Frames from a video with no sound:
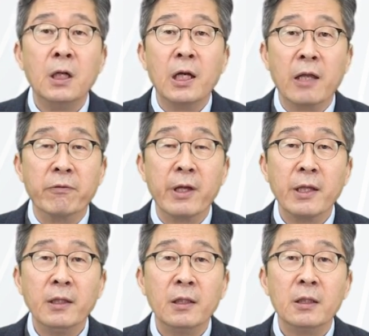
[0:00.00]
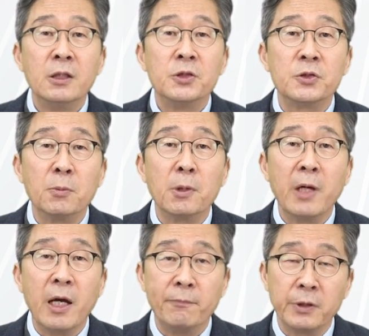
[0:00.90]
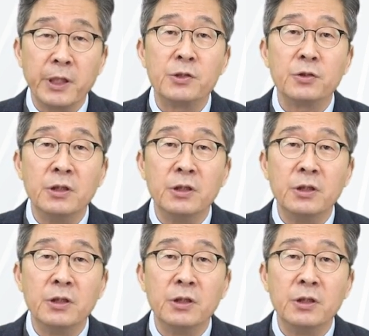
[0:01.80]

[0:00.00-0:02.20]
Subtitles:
and then some of the application